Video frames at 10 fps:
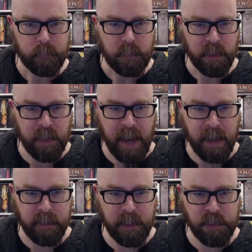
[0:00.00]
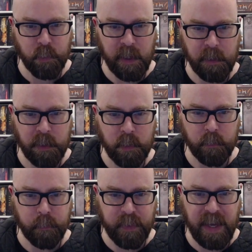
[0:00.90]
that is where you
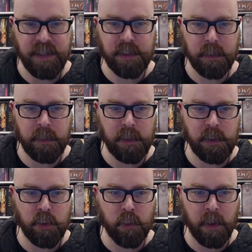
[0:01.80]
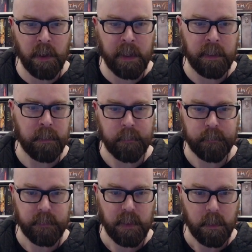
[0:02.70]
paste the URL.
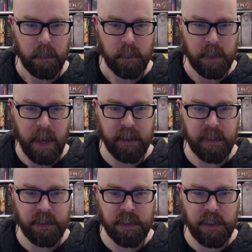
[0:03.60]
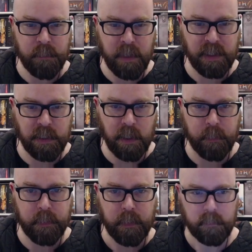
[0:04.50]
That is the Mix It
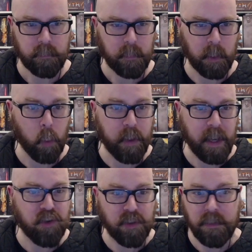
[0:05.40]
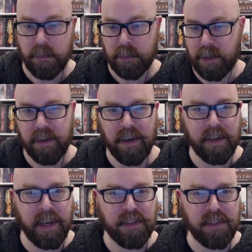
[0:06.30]
Up location, I
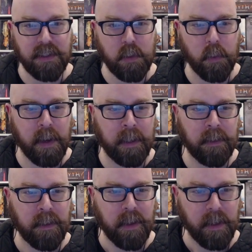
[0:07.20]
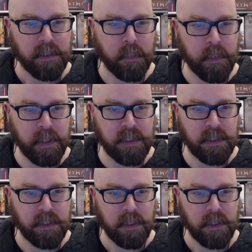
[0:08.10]
guess, the URL. So this